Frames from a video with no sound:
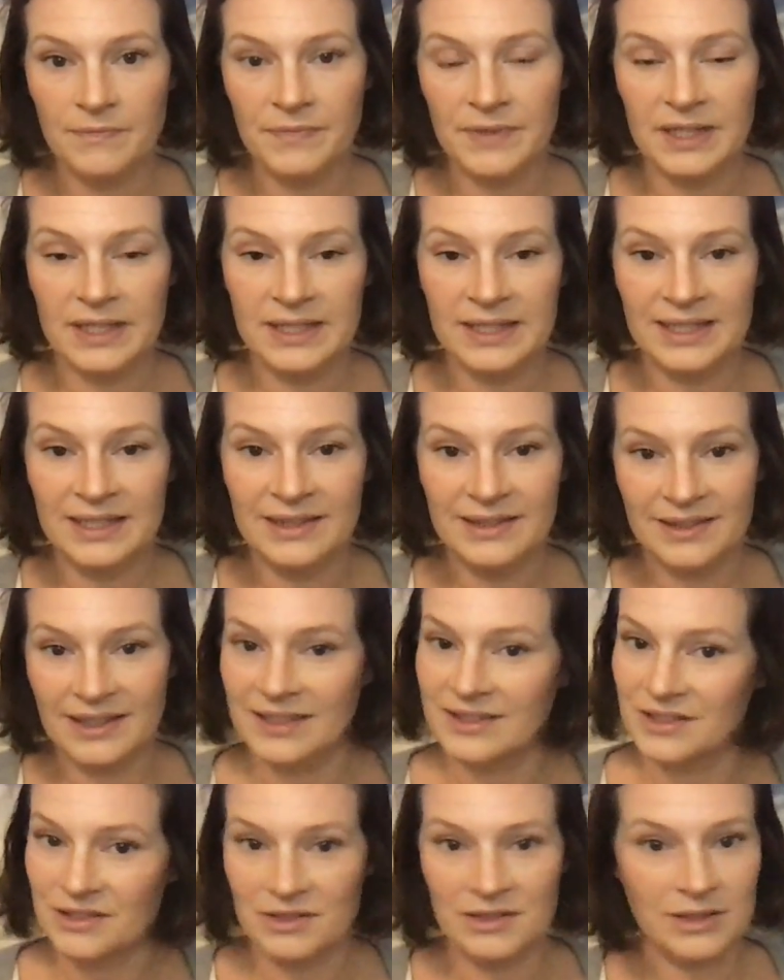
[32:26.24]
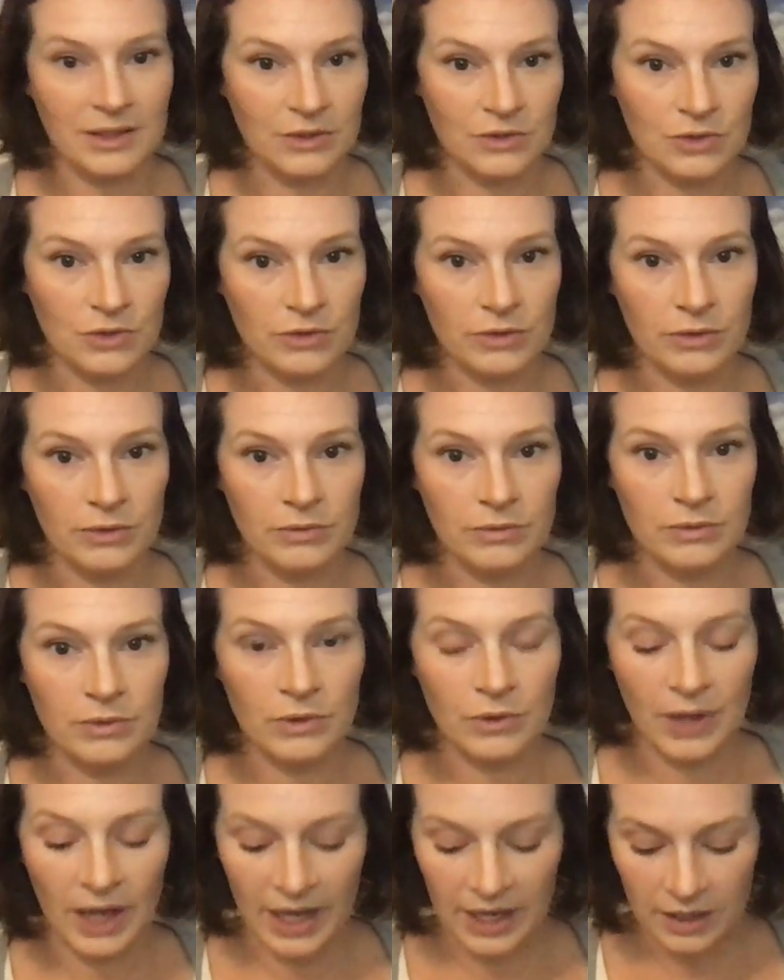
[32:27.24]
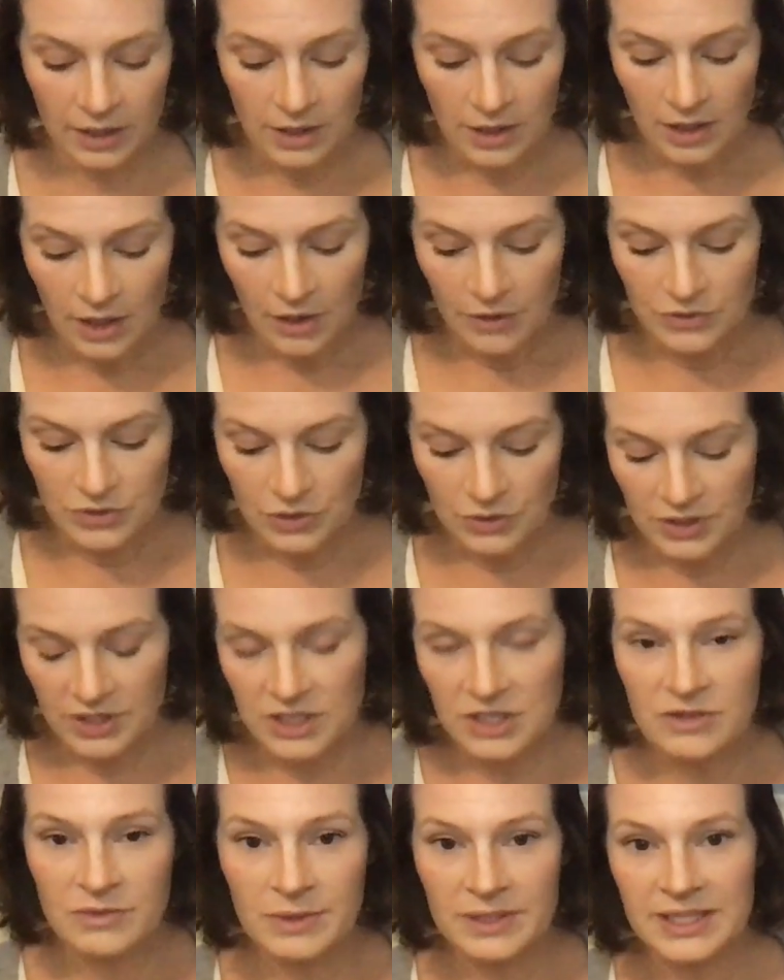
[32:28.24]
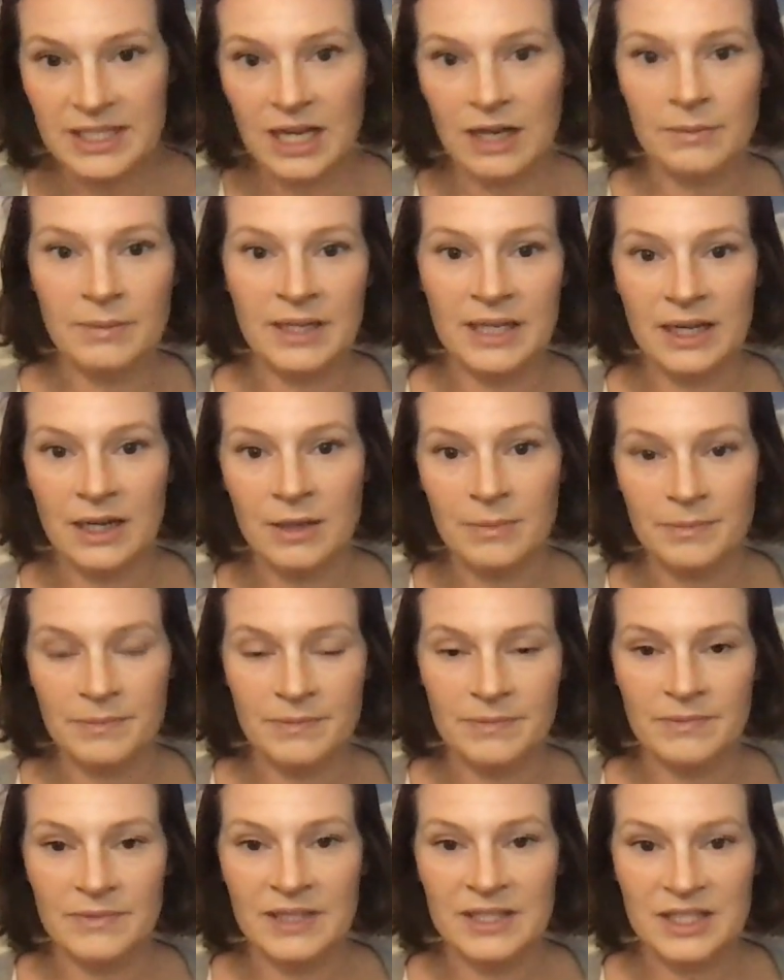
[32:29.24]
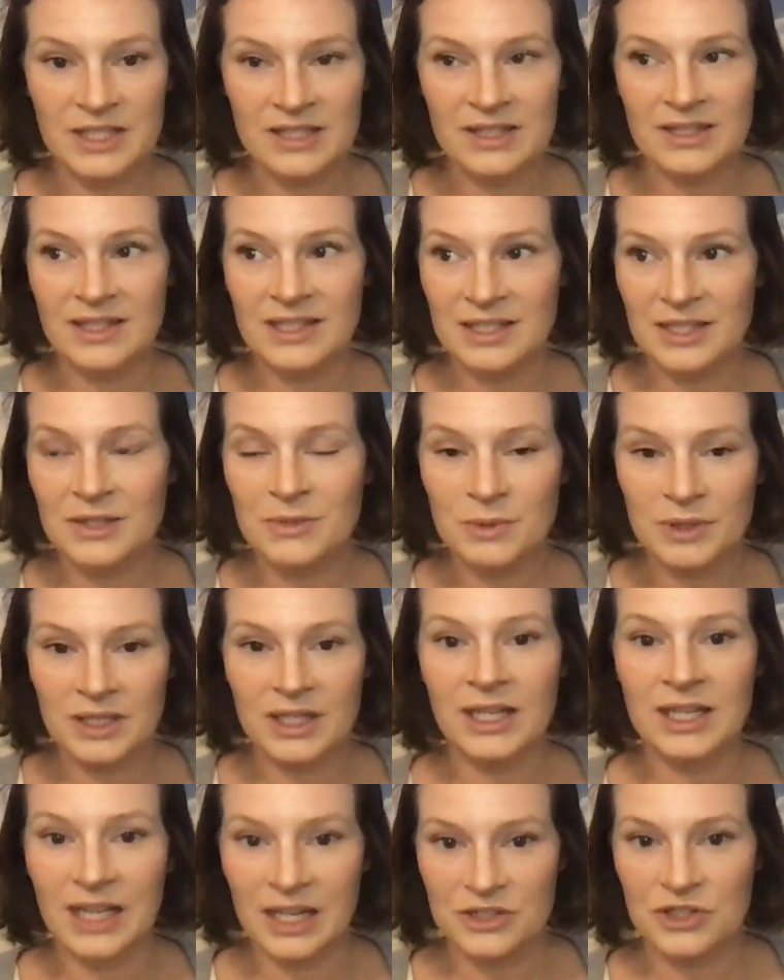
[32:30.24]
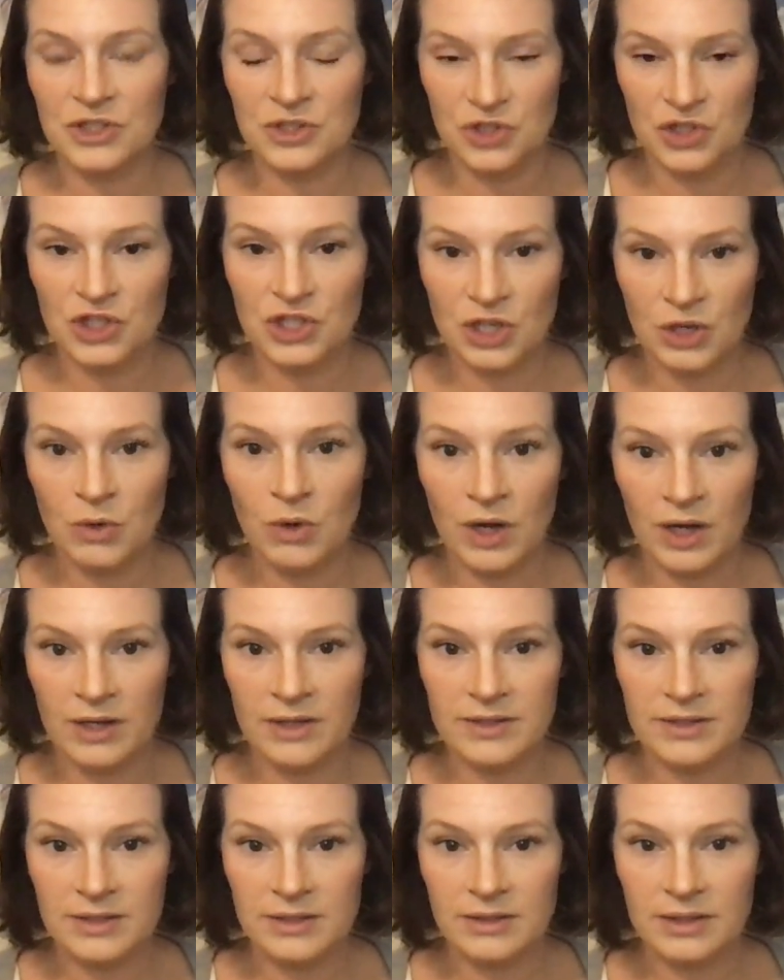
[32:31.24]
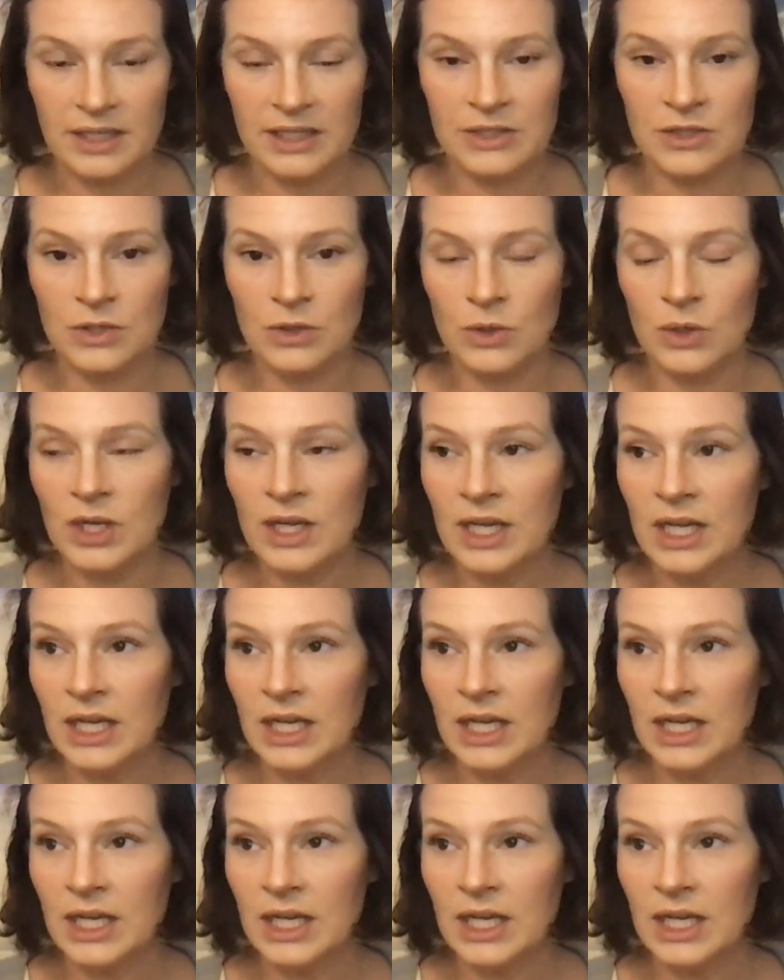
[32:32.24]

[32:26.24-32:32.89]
and that's just not true okay so this is what's coming up this is this is what the connections show us like so